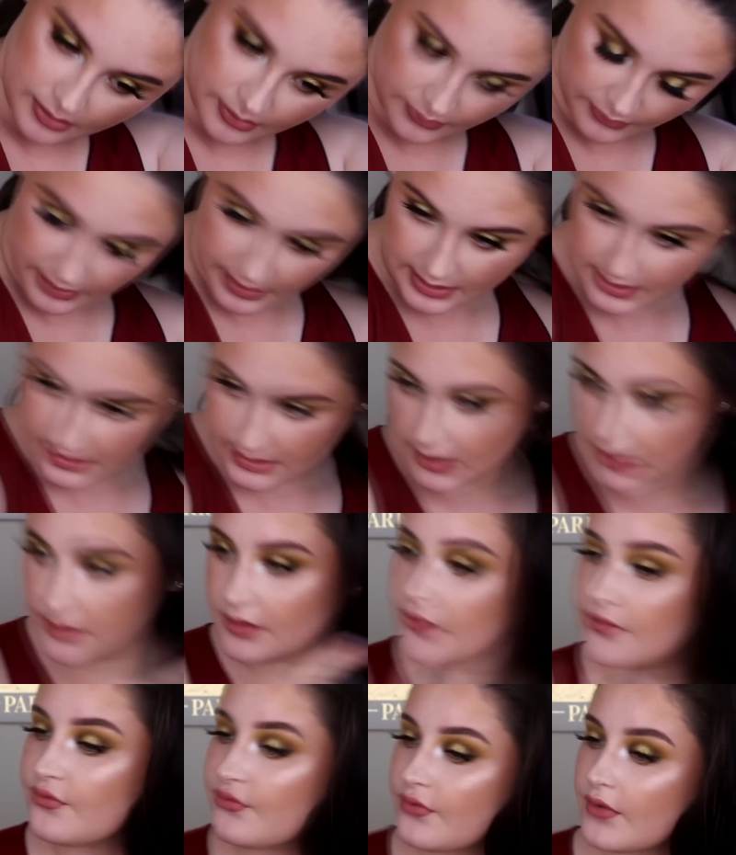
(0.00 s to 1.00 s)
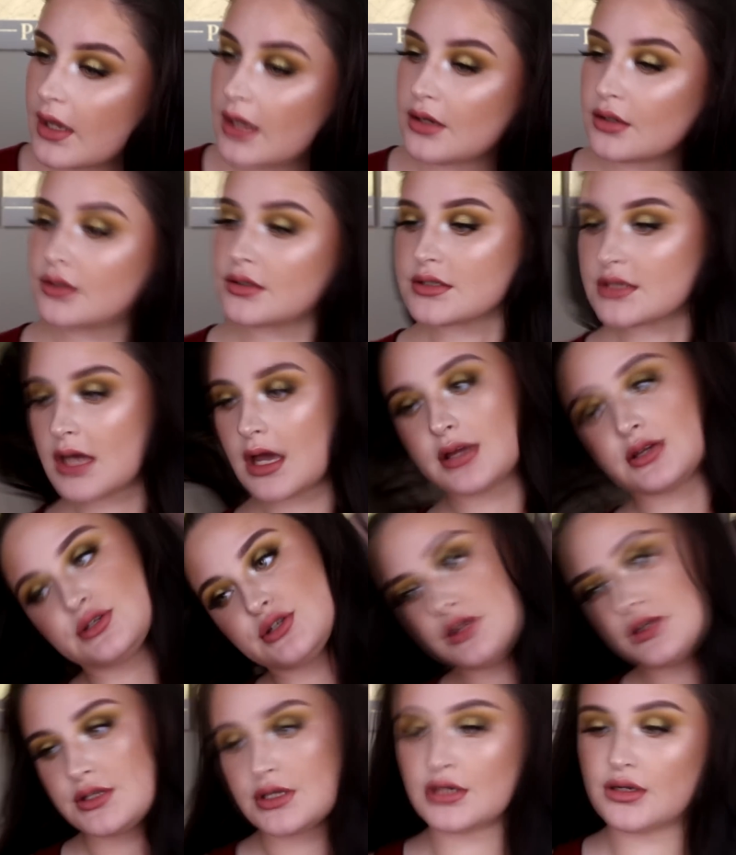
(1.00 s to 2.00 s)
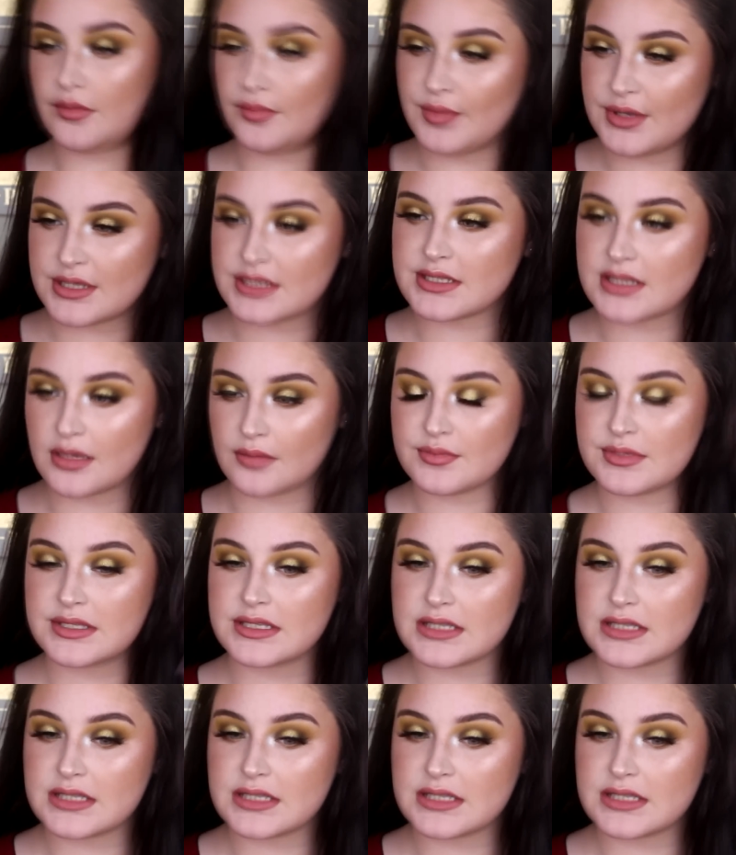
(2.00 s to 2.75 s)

Alright, and the final touch is going to be some